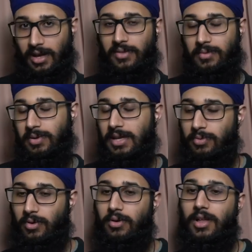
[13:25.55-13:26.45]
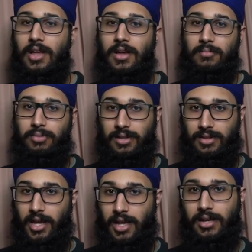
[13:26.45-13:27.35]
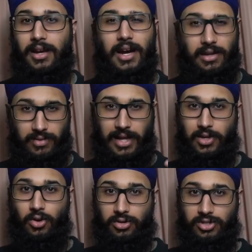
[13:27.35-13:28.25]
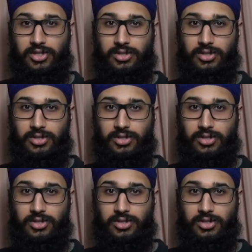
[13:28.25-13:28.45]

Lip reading: other people, but they're kind of like your